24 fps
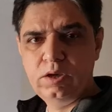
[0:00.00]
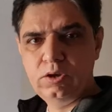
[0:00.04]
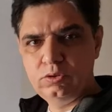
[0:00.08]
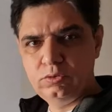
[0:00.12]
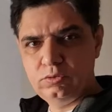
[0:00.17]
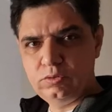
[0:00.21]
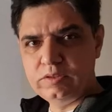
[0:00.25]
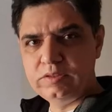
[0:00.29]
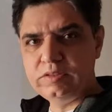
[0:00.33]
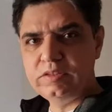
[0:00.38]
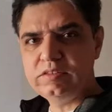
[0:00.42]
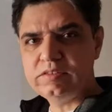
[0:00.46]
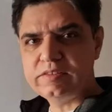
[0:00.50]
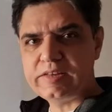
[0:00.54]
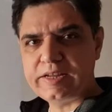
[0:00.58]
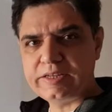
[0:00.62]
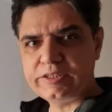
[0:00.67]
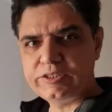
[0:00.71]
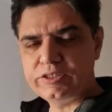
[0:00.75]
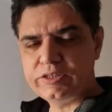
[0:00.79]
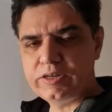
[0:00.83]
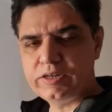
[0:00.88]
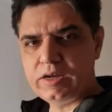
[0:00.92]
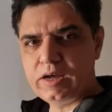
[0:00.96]
So in this
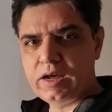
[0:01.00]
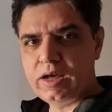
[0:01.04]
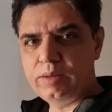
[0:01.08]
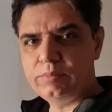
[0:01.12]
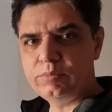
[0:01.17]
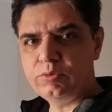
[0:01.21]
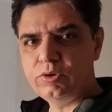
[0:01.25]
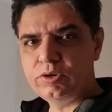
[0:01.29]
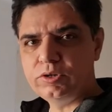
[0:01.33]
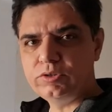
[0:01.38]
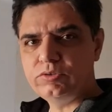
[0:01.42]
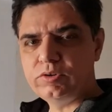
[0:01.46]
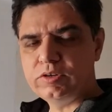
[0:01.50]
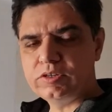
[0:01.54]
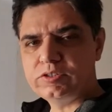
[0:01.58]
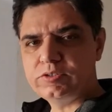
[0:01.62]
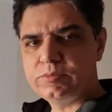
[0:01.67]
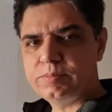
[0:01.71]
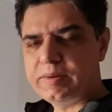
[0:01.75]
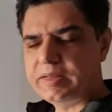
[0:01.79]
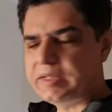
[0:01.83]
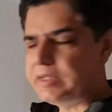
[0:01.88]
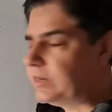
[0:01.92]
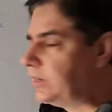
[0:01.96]
lecture, I'm going to
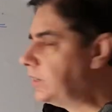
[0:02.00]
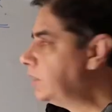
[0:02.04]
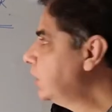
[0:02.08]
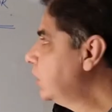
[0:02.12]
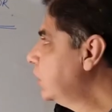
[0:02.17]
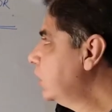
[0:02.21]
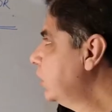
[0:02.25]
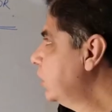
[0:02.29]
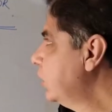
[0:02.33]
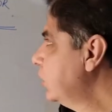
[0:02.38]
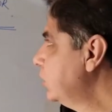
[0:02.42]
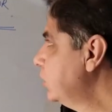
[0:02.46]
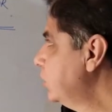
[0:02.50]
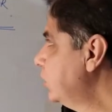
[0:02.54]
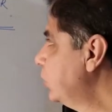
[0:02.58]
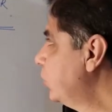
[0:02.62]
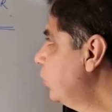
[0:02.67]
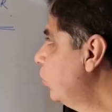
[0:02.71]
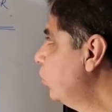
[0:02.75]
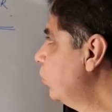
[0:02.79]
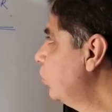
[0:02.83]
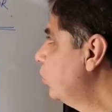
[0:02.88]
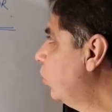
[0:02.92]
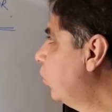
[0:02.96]
explain the
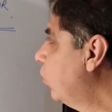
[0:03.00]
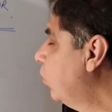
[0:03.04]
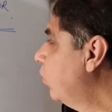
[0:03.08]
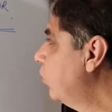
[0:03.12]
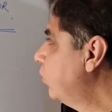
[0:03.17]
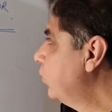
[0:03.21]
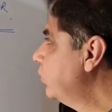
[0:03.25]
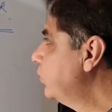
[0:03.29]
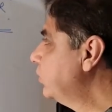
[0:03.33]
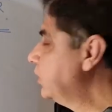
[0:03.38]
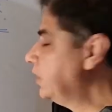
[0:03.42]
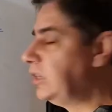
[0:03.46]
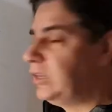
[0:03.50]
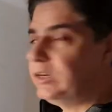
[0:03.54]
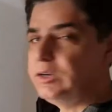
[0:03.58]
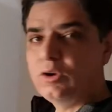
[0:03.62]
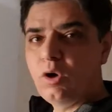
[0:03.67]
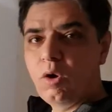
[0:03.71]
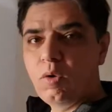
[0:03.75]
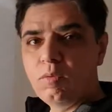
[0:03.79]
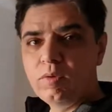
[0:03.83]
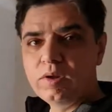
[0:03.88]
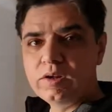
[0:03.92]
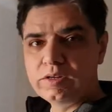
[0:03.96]
role of the
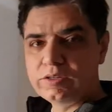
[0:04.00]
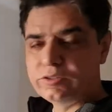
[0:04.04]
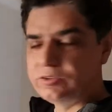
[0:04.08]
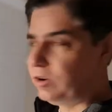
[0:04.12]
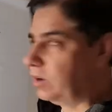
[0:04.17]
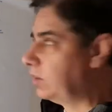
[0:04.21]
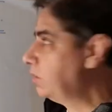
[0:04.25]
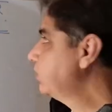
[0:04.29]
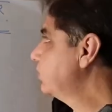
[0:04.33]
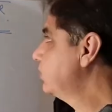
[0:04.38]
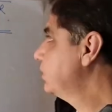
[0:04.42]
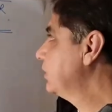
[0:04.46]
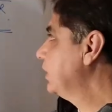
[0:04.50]
novel drugs